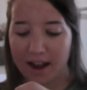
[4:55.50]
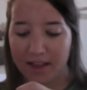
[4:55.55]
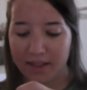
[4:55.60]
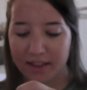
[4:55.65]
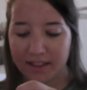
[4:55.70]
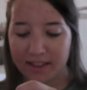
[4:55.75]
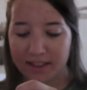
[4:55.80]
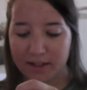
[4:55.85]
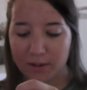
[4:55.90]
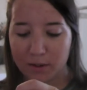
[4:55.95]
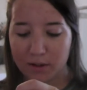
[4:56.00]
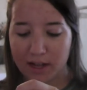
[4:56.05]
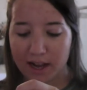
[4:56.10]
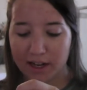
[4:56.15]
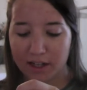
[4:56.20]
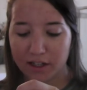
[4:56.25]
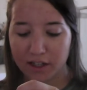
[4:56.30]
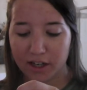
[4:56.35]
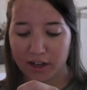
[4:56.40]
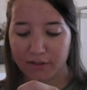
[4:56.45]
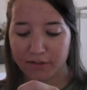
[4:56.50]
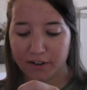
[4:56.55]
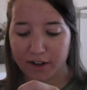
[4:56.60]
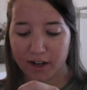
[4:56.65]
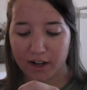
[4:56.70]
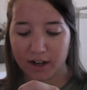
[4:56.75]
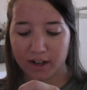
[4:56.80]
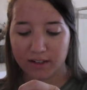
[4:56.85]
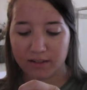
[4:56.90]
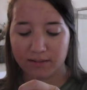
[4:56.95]
I think this was actually
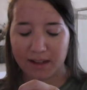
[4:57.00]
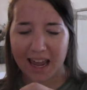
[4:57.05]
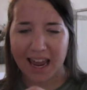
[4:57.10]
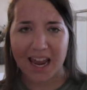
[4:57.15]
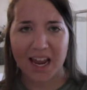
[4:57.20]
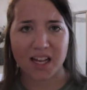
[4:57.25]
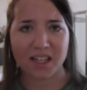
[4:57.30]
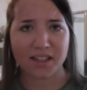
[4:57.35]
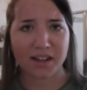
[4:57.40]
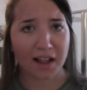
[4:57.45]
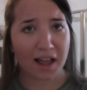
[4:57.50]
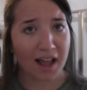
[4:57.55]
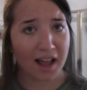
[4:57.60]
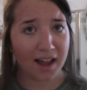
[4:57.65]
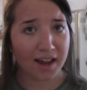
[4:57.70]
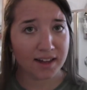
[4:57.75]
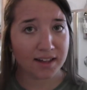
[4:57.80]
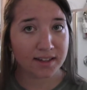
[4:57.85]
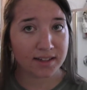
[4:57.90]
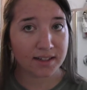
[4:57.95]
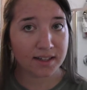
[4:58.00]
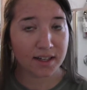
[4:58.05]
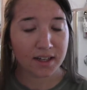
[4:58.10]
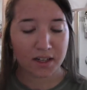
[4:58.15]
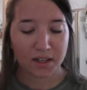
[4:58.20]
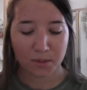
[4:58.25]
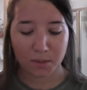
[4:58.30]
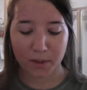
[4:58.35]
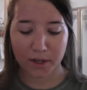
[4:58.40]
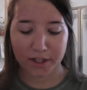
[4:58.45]
for hazel eyes,
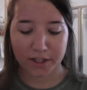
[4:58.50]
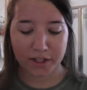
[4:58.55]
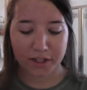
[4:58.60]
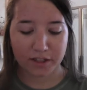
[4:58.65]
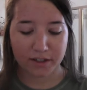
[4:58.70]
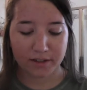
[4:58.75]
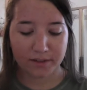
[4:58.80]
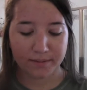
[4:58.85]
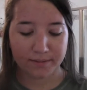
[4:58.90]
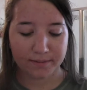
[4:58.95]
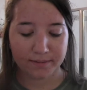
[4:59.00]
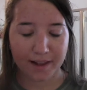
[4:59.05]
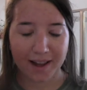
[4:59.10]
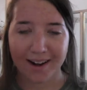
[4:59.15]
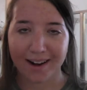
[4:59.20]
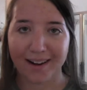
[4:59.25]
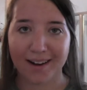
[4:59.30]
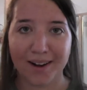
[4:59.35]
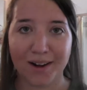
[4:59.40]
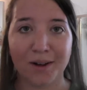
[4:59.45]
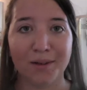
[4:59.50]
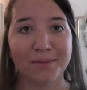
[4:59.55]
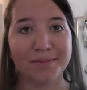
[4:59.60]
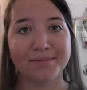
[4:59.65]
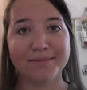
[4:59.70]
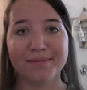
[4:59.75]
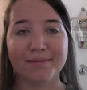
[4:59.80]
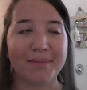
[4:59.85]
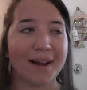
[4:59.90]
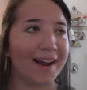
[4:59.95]
which, I don't know,
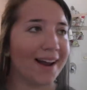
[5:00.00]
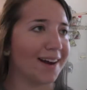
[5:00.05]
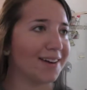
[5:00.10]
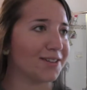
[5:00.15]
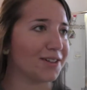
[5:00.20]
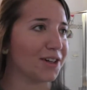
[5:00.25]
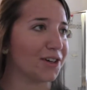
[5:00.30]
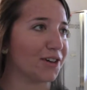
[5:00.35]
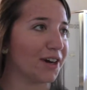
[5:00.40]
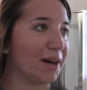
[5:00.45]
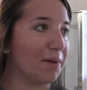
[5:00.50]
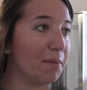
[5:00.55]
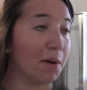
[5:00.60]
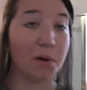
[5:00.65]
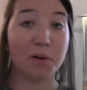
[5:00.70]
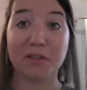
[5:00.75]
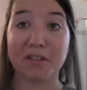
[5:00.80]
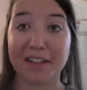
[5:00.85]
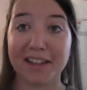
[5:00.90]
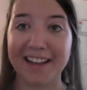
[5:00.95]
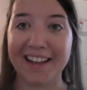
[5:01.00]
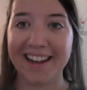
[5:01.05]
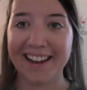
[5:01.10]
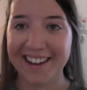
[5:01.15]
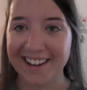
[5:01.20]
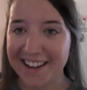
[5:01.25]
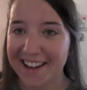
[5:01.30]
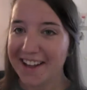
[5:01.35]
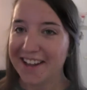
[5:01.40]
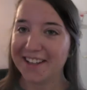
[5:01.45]
my eyes are green
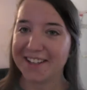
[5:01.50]
mostly.